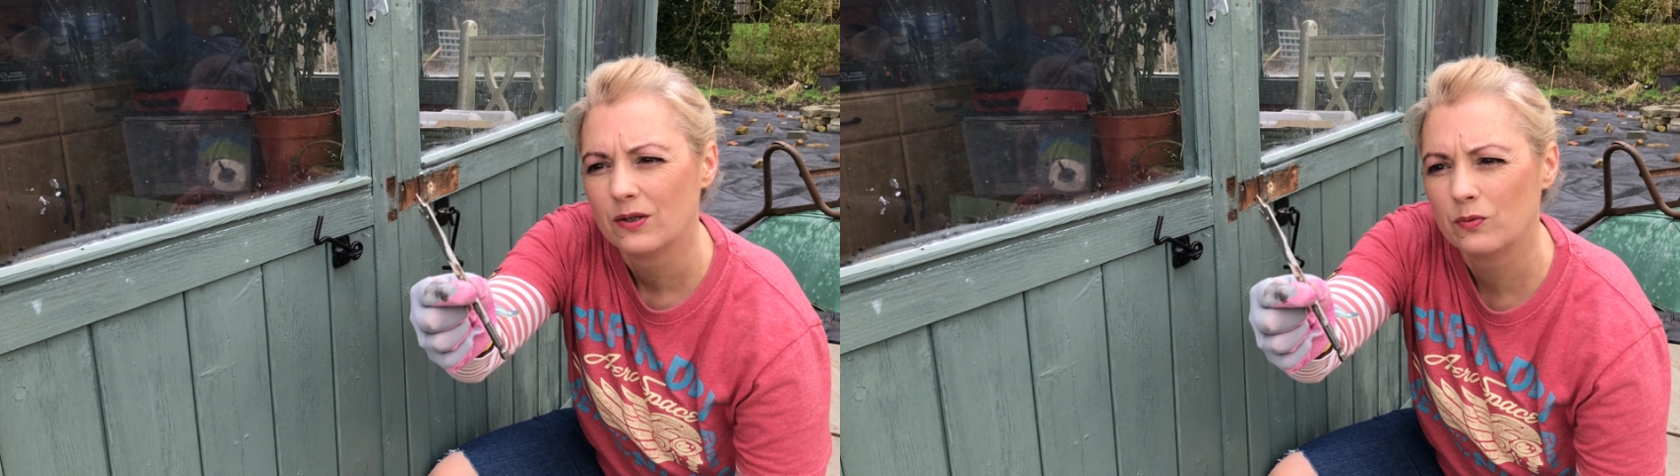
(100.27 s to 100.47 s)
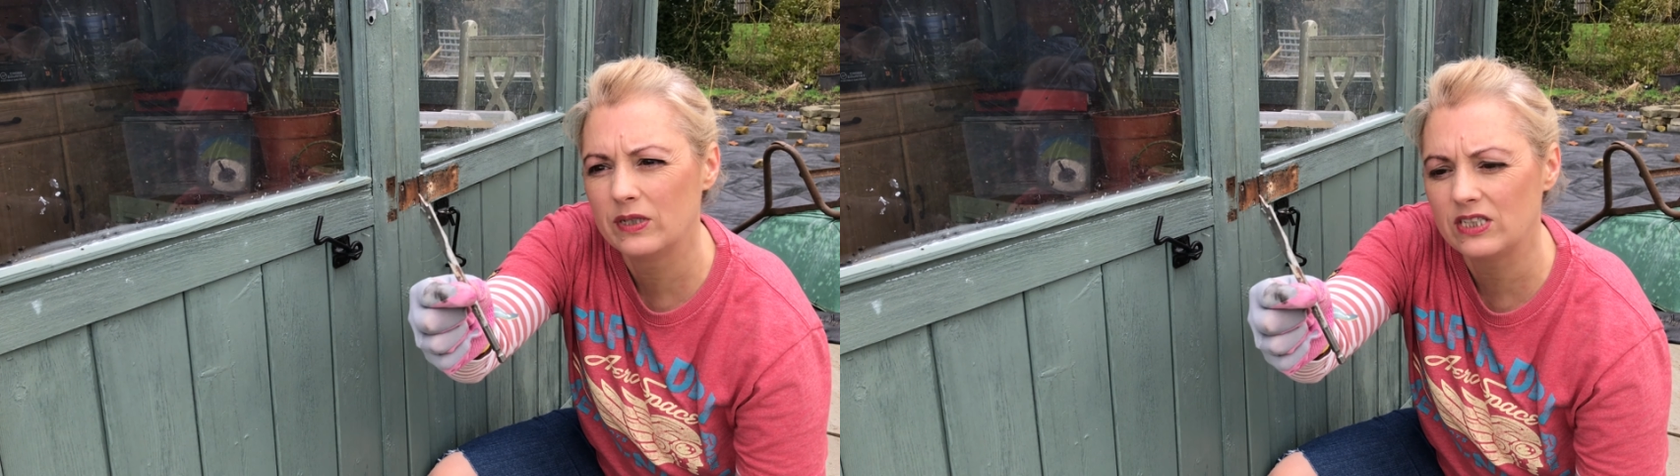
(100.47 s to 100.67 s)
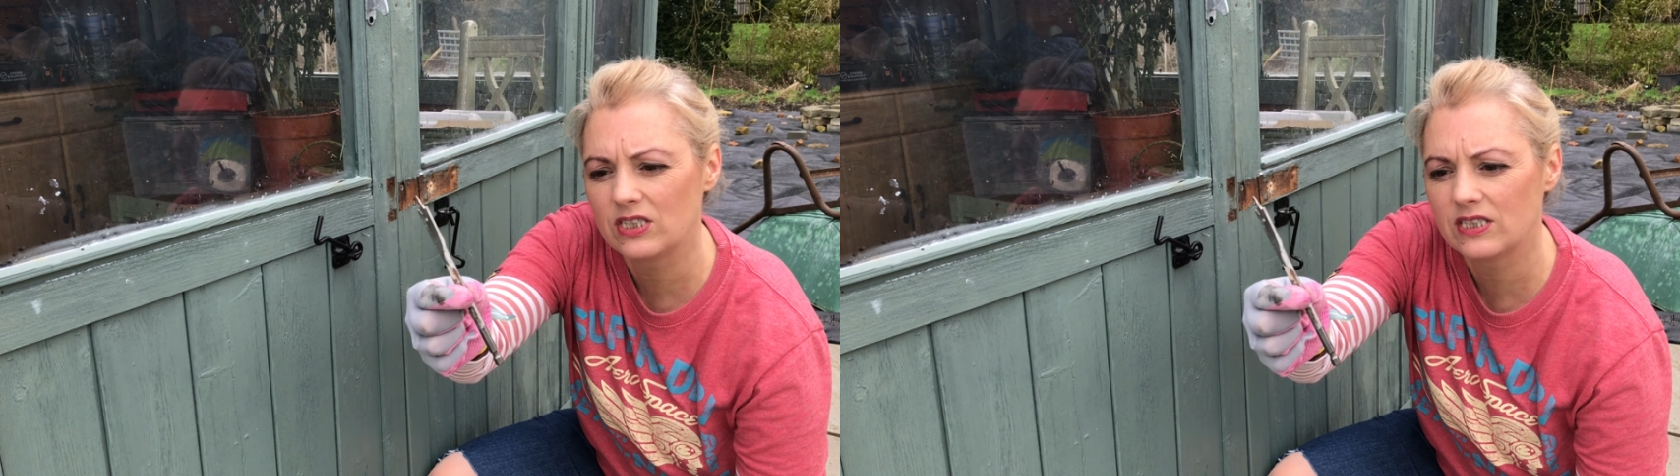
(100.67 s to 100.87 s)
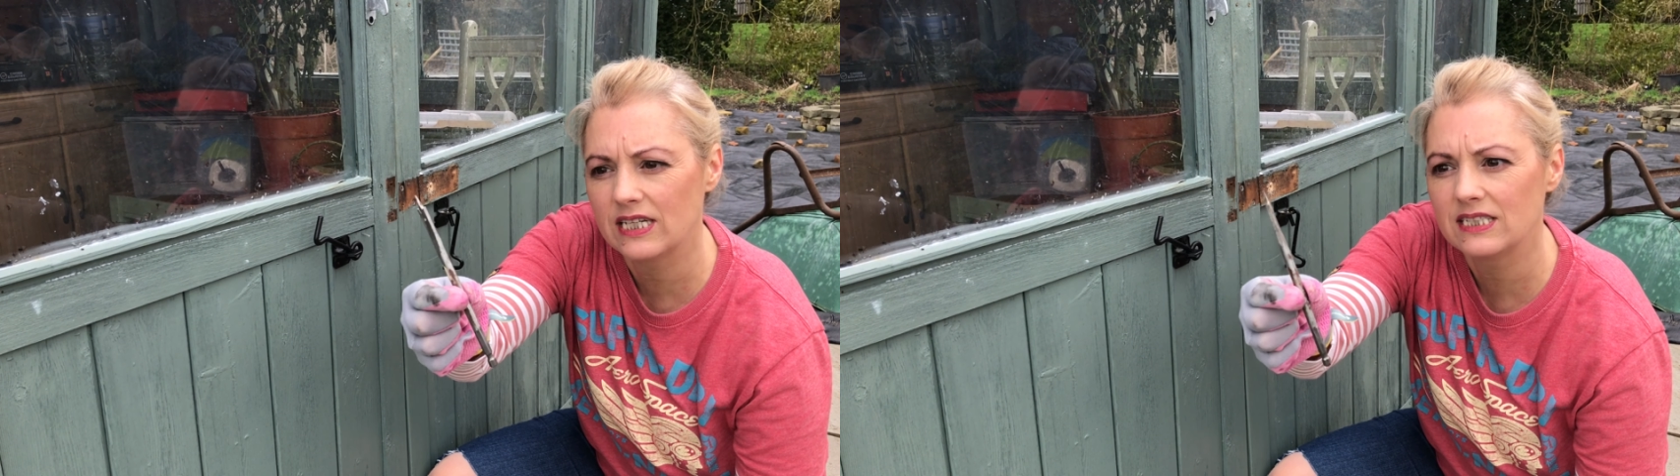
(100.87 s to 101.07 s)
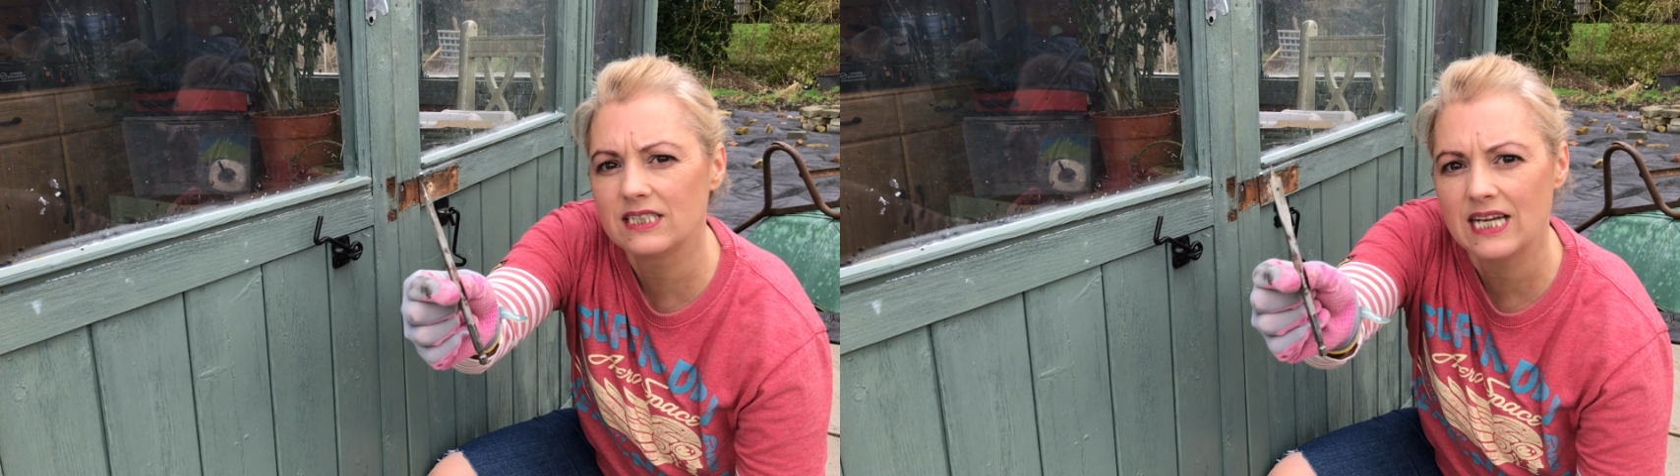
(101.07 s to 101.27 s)
which
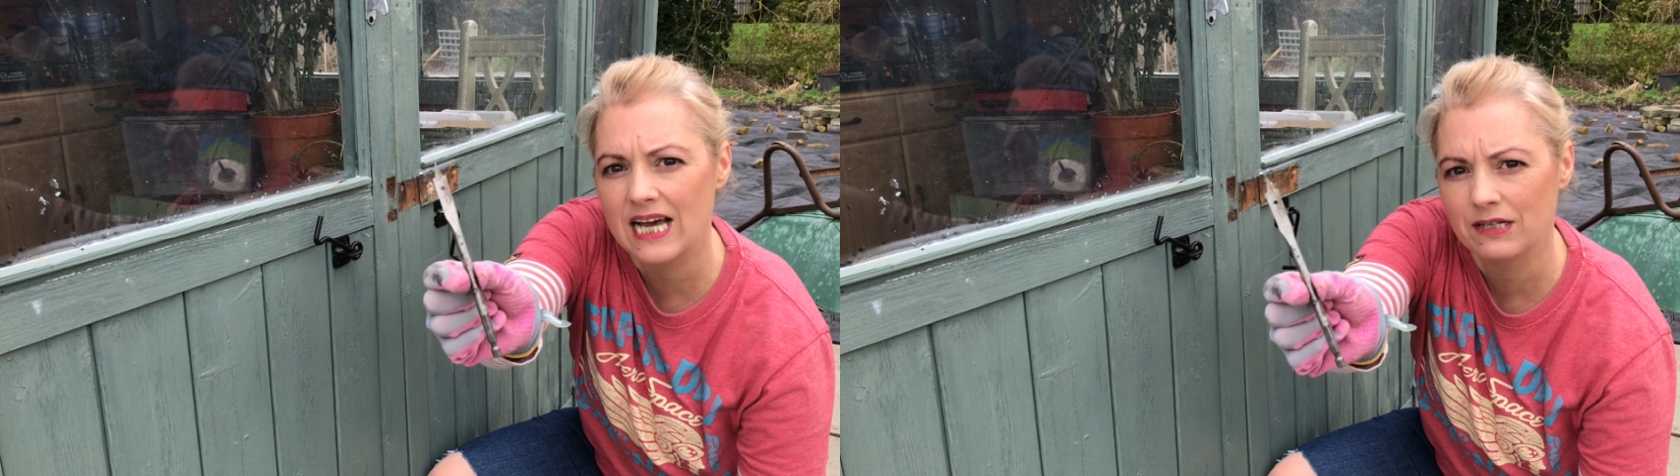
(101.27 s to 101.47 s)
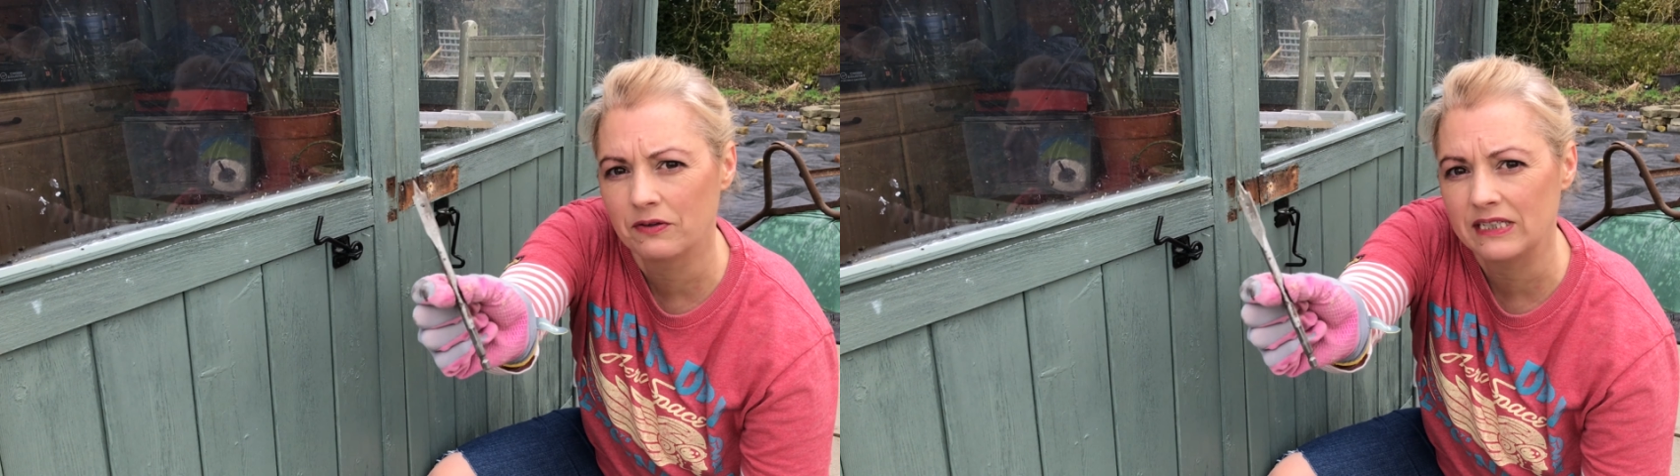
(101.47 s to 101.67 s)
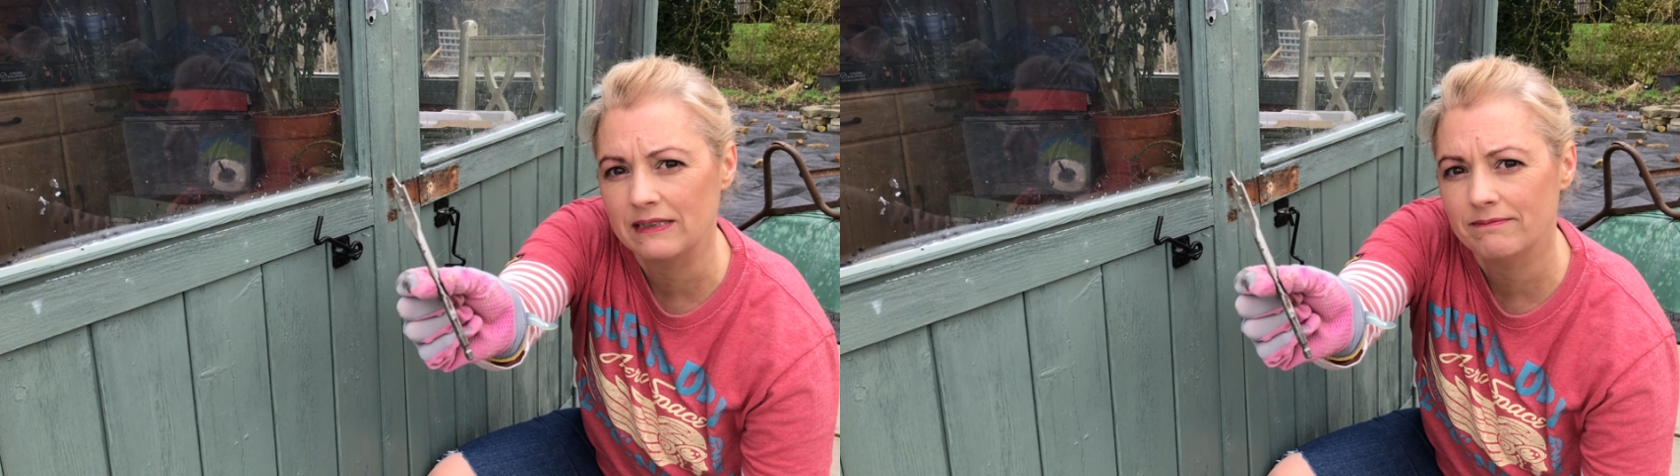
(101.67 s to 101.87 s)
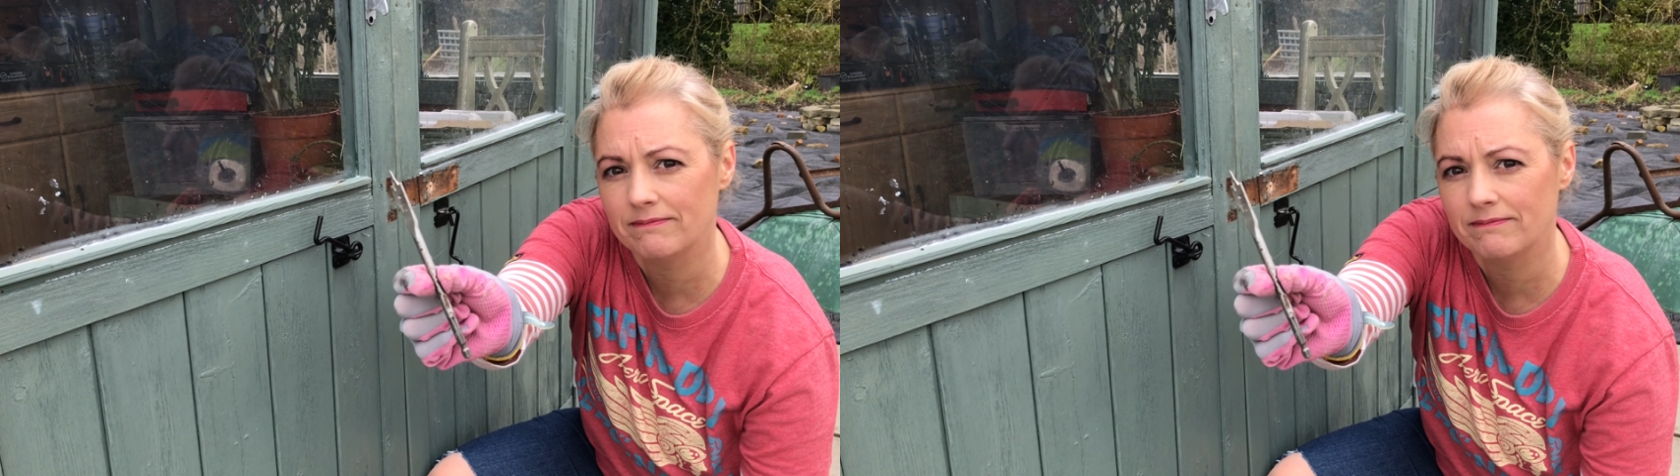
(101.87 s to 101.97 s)
says 10 on it,